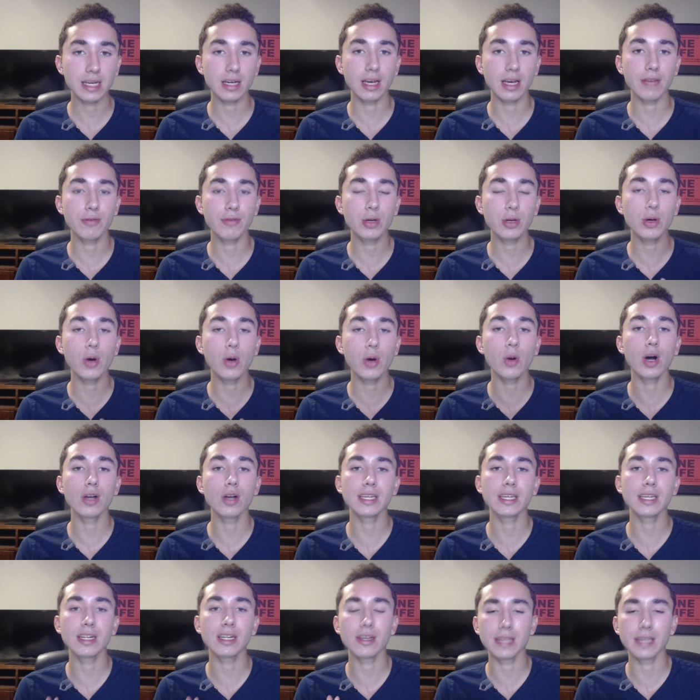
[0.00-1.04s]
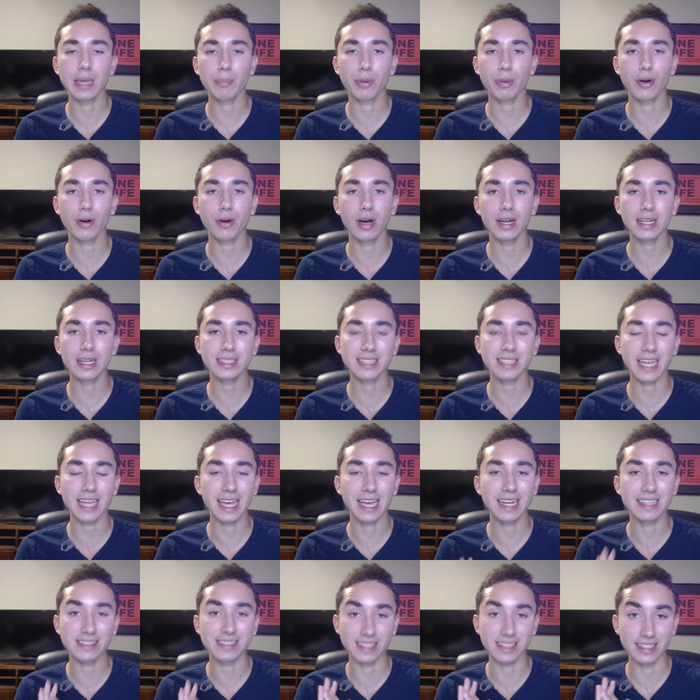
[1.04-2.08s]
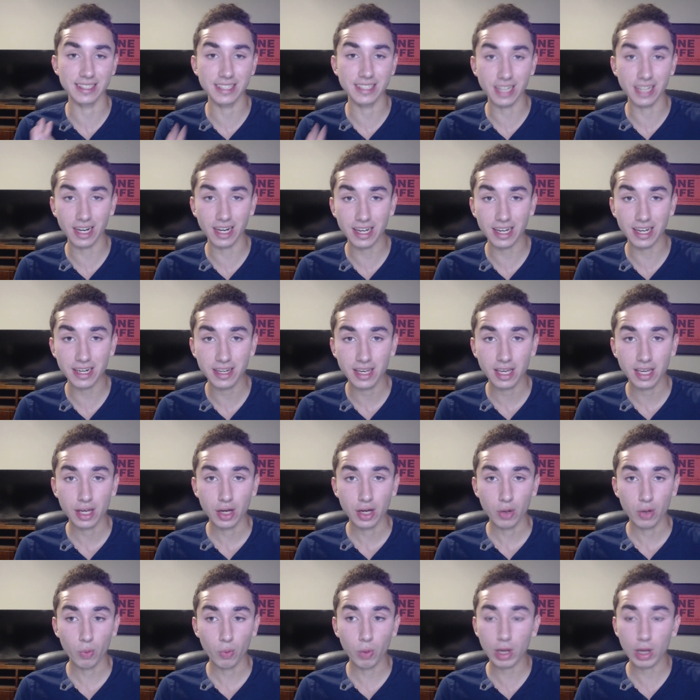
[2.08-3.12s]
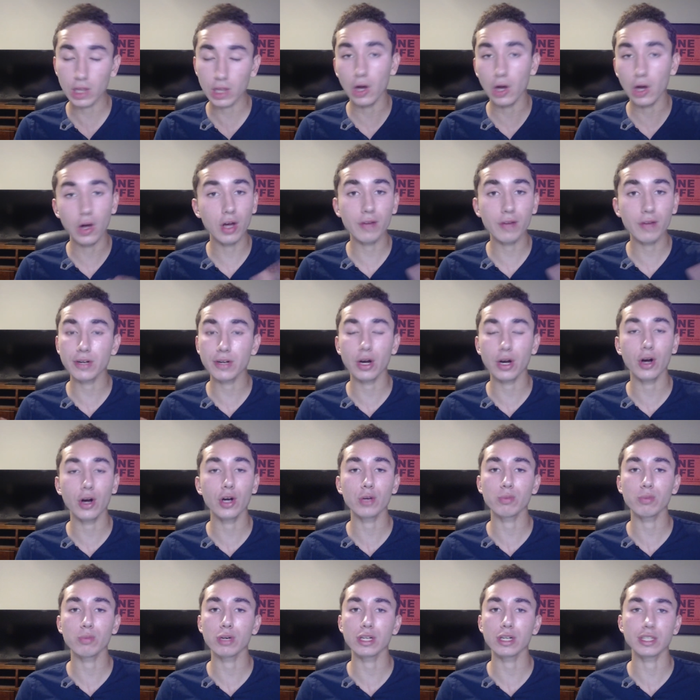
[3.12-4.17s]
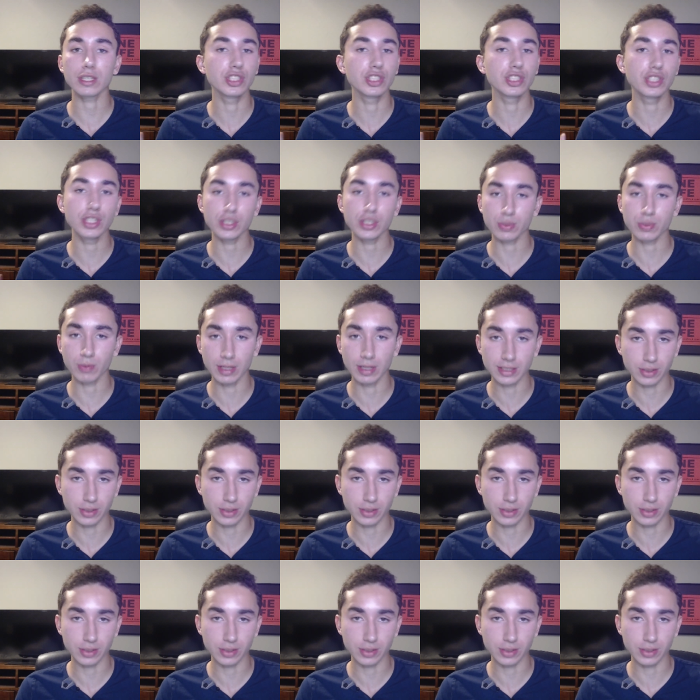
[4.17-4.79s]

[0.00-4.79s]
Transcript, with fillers: if you go all in on that product and it's a dud, well, all of your hard work just went to